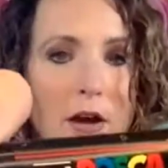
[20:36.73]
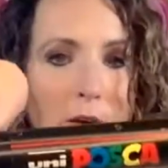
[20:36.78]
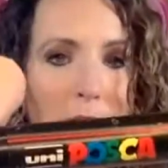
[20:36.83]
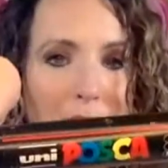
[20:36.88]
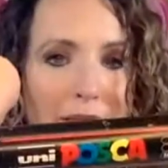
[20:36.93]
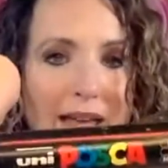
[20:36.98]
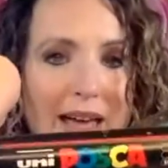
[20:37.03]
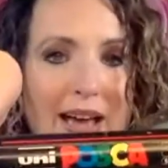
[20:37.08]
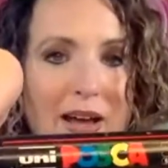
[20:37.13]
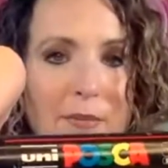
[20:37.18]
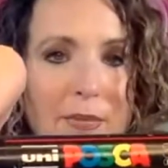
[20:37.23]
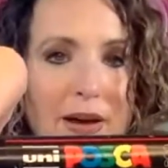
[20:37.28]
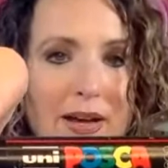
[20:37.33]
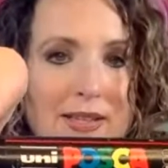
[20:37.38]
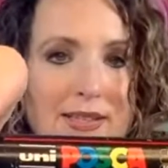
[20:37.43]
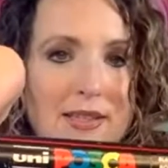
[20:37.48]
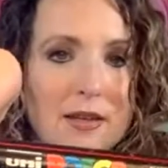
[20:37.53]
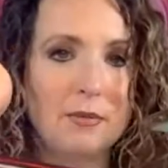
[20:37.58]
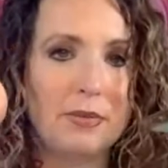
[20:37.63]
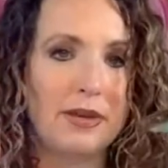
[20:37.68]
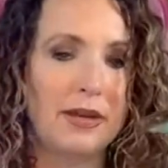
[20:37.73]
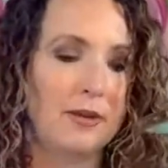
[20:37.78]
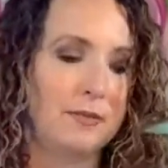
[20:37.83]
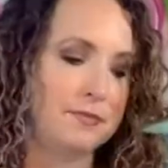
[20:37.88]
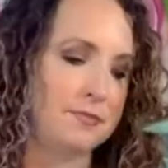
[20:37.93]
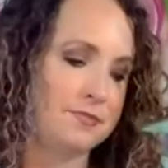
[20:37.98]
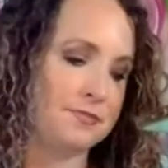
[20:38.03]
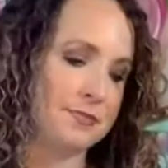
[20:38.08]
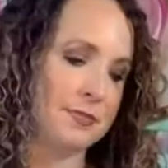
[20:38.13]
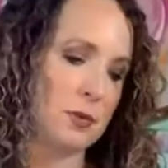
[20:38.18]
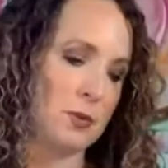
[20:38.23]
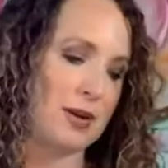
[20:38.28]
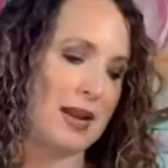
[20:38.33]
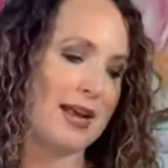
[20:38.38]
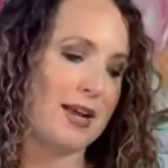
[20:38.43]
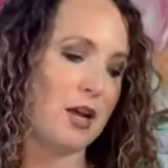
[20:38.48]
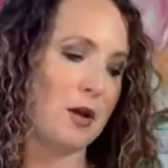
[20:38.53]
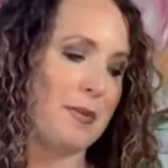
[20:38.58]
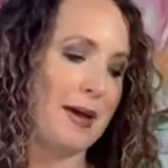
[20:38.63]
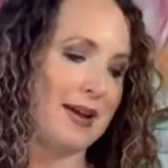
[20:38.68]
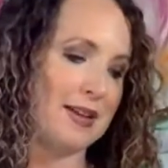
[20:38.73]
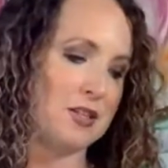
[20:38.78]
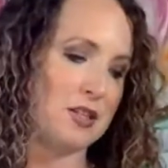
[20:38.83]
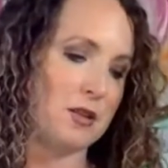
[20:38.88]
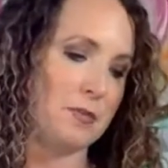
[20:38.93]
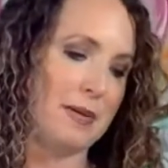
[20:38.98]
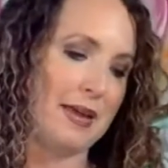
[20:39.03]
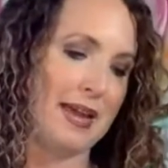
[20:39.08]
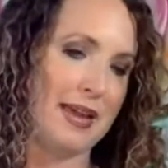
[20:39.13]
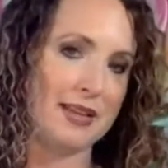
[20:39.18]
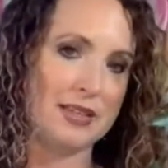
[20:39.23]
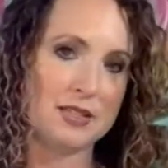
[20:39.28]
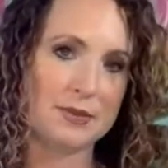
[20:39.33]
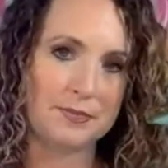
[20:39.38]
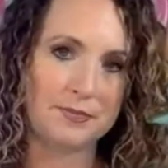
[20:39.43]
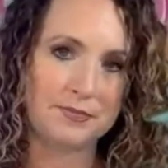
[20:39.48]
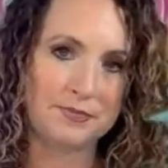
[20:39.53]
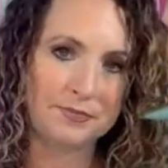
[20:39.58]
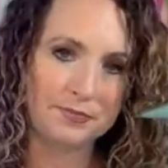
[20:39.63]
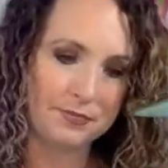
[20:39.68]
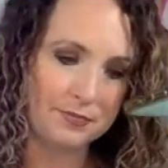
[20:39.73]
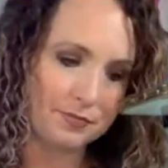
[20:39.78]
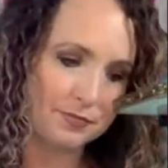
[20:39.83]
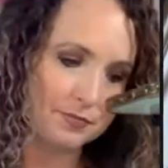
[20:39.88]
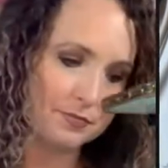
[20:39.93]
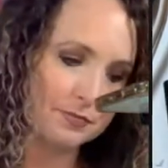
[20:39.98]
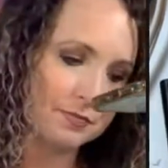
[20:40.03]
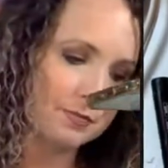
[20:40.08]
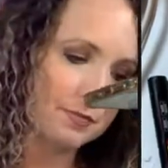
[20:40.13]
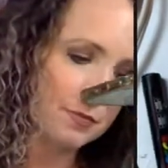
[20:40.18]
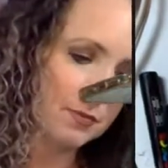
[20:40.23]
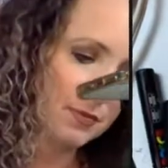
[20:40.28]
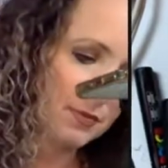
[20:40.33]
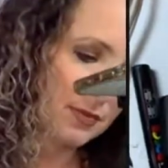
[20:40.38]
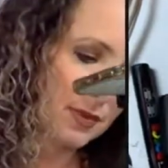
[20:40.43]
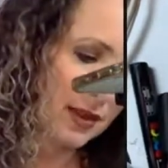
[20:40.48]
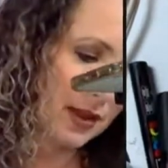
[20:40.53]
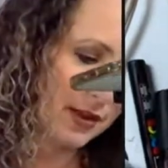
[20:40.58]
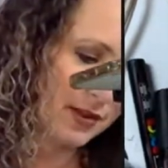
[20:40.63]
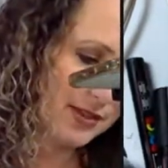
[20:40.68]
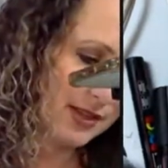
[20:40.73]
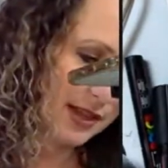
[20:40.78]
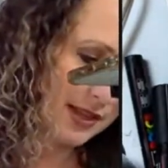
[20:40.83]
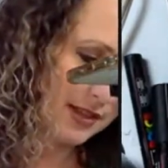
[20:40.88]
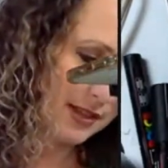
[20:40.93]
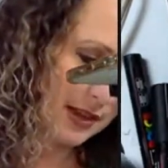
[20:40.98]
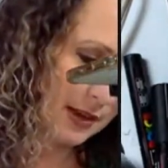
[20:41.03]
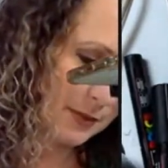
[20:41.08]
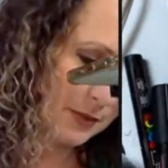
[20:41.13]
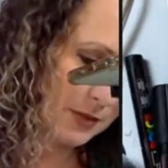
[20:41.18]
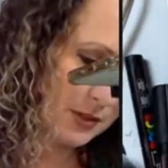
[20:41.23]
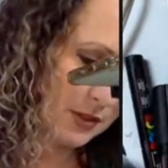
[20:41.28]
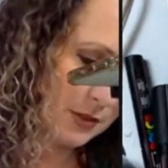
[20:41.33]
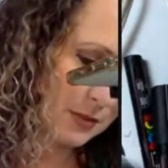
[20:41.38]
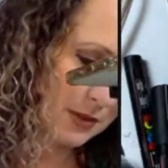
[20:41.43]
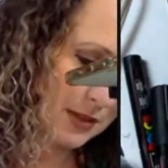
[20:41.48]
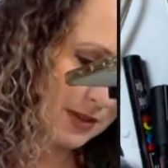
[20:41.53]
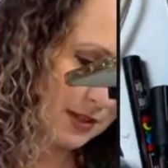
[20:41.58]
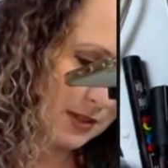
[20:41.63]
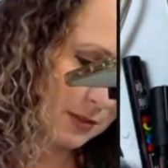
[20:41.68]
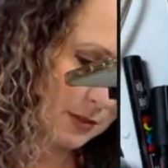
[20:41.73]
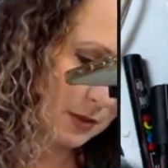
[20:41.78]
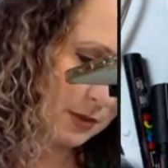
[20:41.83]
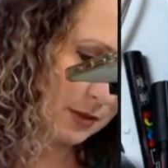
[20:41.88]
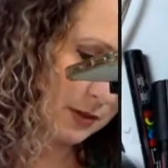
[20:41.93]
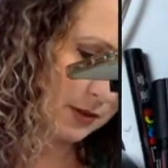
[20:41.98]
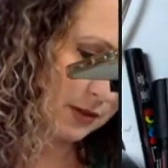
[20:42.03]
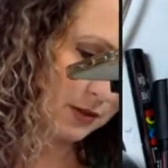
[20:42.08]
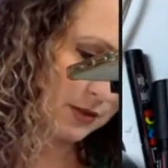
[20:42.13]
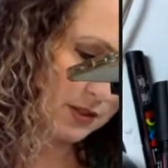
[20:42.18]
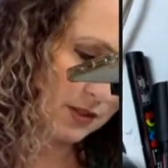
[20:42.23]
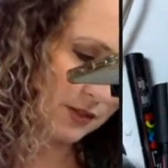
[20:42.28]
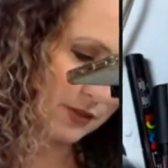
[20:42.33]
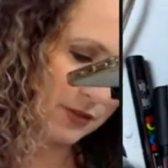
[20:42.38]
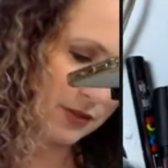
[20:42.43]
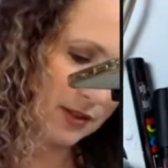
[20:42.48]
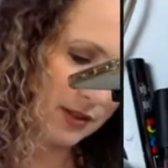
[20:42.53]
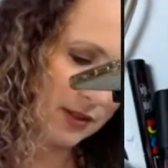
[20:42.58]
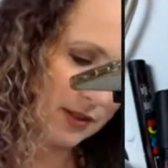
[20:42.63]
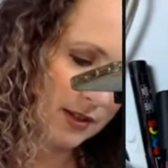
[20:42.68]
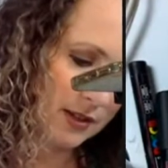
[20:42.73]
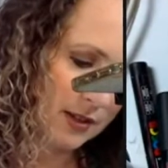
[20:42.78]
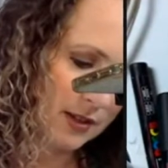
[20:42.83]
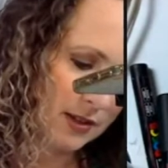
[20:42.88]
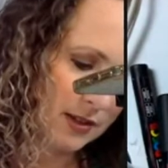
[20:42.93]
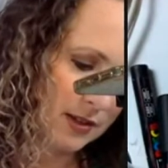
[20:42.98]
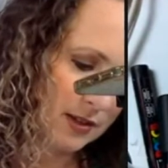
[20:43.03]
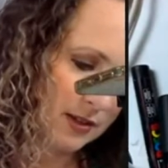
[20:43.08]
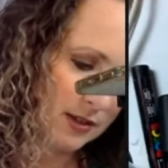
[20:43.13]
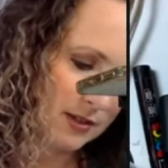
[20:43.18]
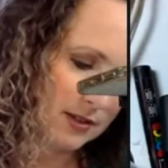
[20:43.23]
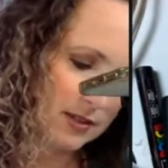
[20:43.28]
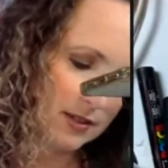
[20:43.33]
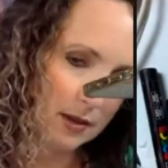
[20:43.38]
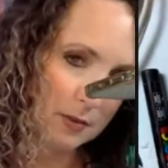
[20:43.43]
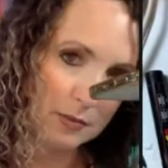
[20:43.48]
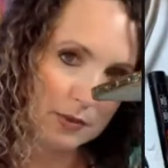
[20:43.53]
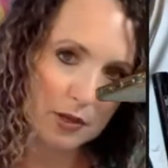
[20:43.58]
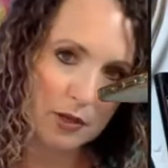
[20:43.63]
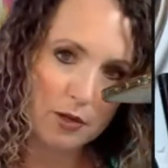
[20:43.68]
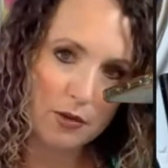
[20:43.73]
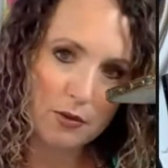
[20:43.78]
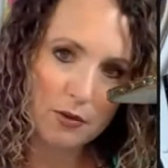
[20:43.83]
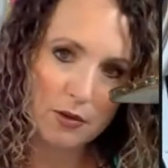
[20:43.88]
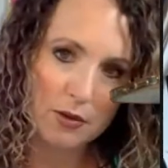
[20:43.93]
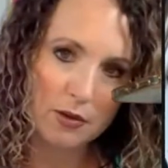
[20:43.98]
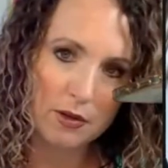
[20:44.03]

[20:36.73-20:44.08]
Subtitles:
black Posca pen when I go back to the paint. I say, I'm going to do my W a little different. W.